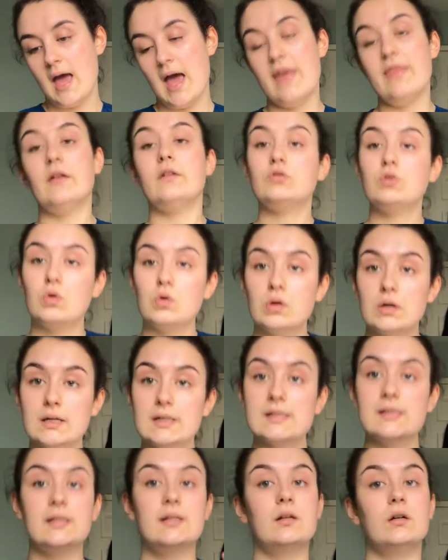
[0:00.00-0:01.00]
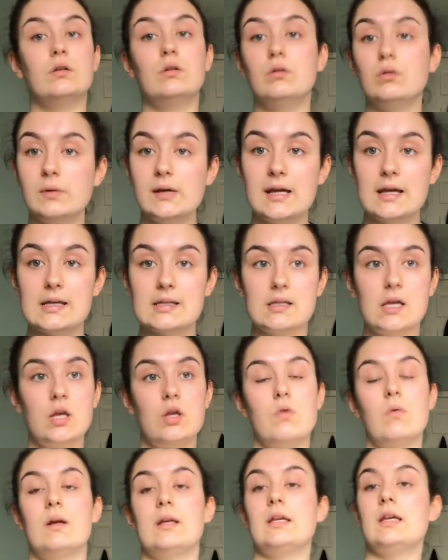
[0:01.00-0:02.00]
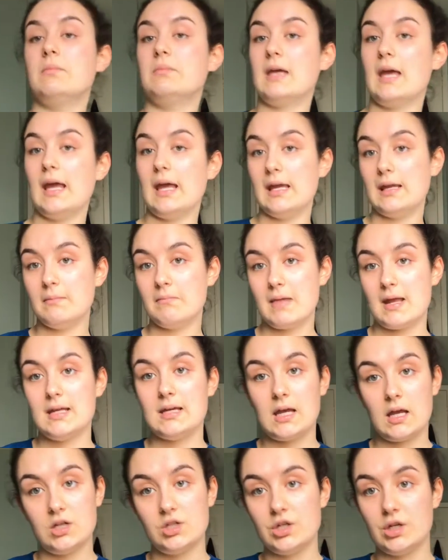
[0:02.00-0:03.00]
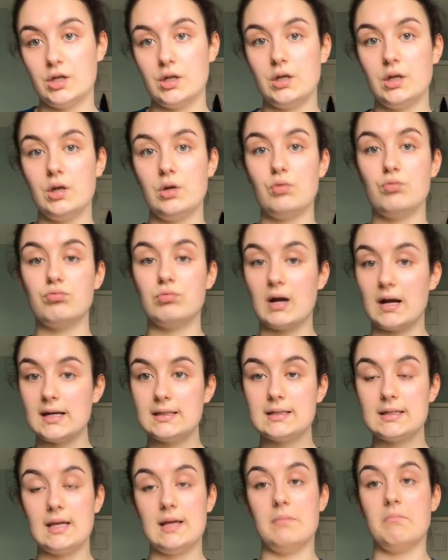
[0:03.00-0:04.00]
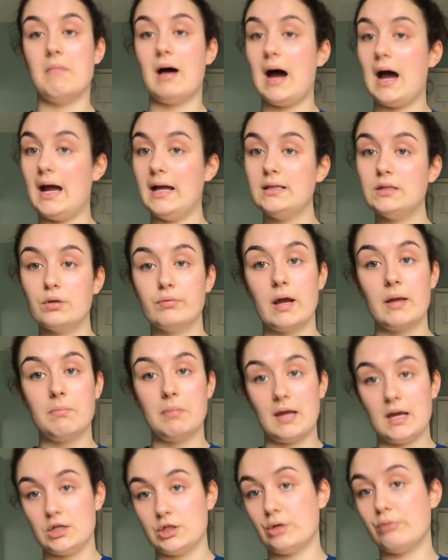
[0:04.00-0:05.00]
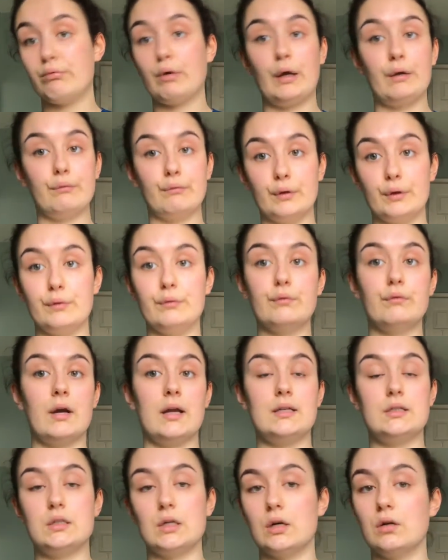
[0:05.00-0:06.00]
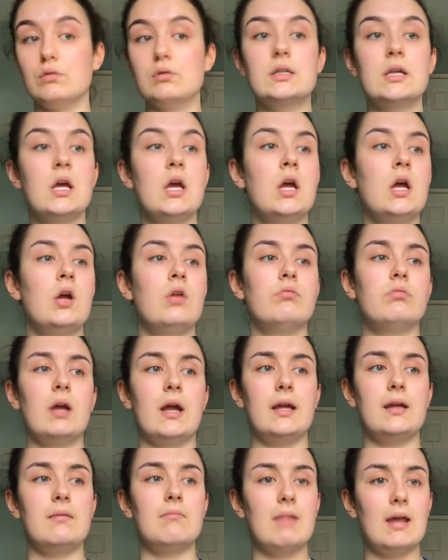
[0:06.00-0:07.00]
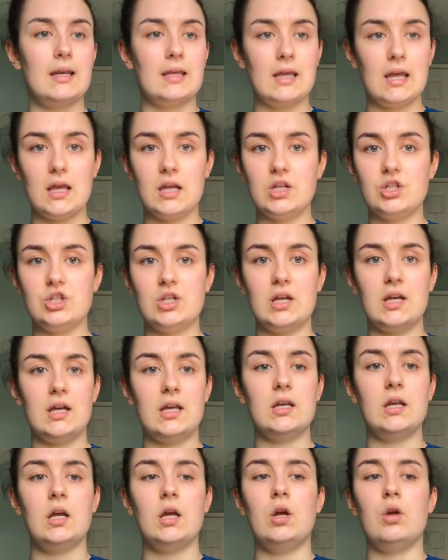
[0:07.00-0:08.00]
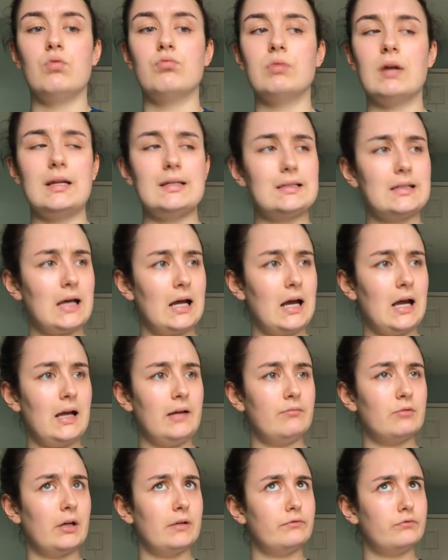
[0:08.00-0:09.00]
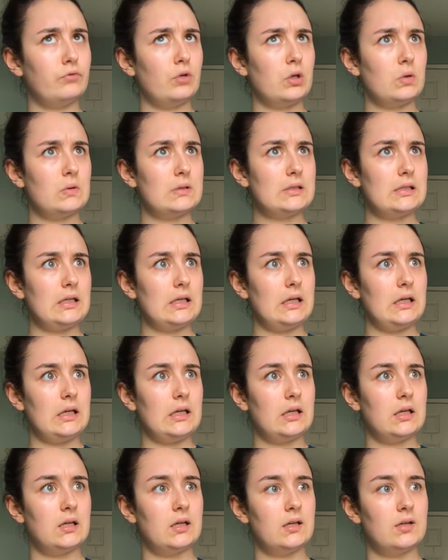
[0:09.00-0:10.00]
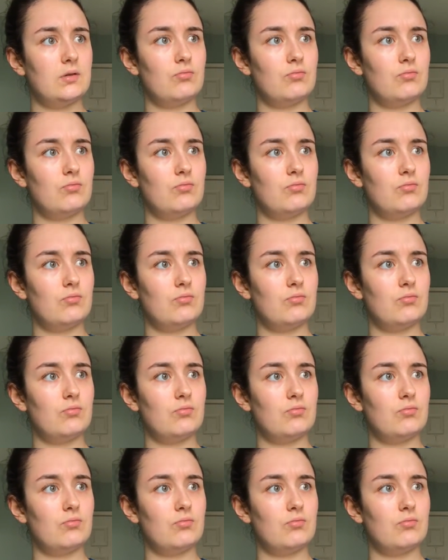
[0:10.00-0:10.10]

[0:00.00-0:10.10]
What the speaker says: And then, of course, always you want to keep the 8 medication rights in mind. So right patient, right route, right dose, right medication, right time, right frequency,